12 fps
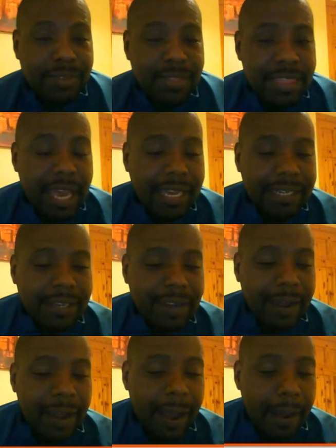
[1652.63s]
that
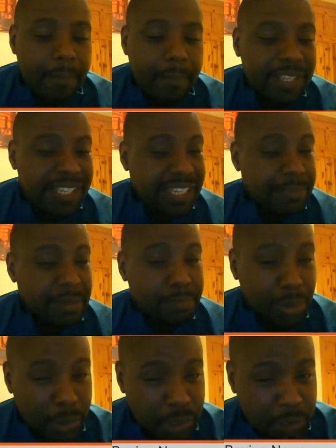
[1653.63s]
this is going to be
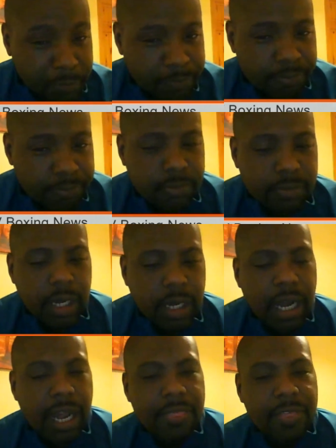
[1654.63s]
brutal.
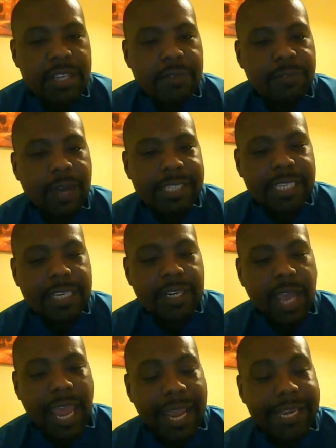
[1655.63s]
I think this fight's going
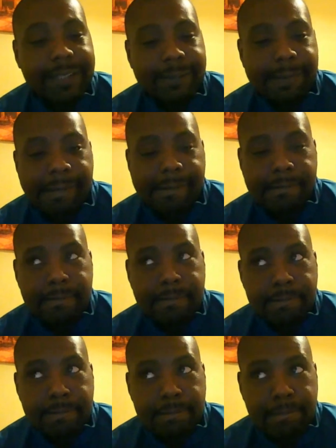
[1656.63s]
to end
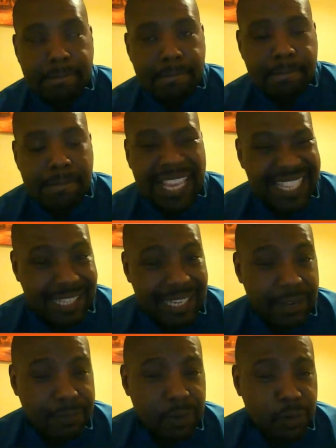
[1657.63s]

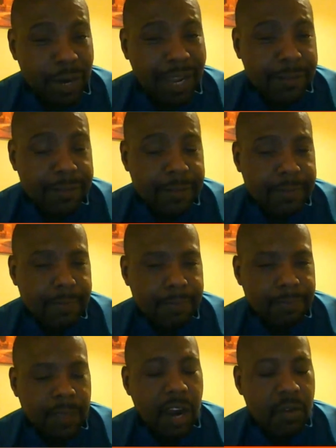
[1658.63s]
inside 4 rounds.
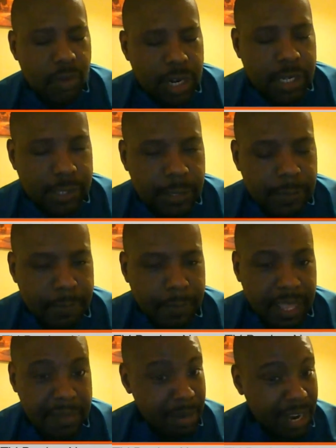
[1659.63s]
I really do.
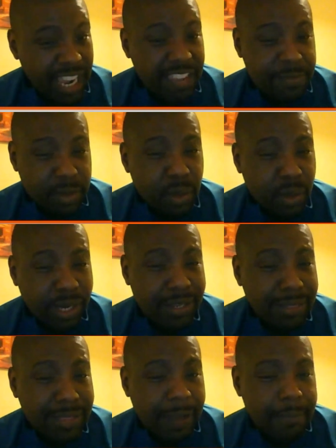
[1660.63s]
It might even be quicker than
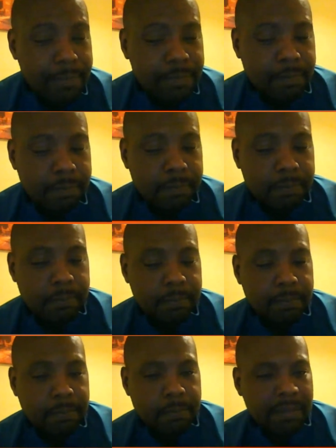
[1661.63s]
that,
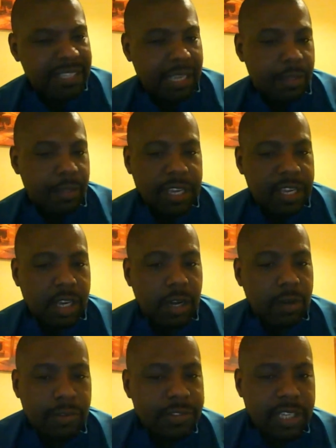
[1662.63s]
because I don't think
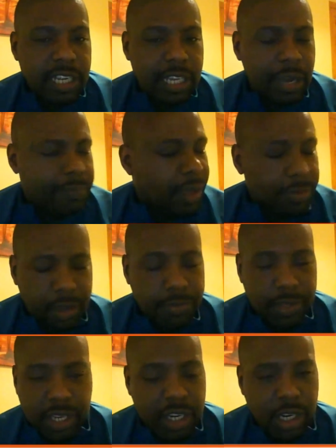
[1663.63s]
Kovalev's going to. I don't
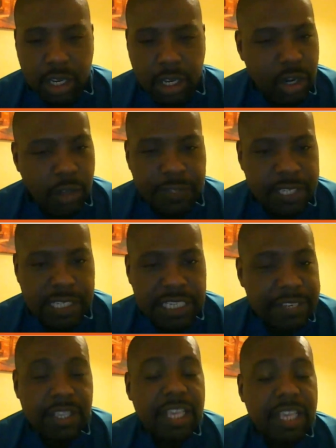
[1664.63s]
think Golovkin's going
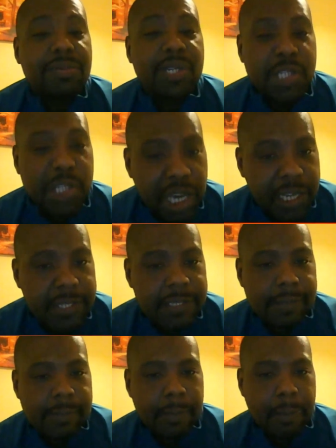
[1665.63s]
to give him a chance.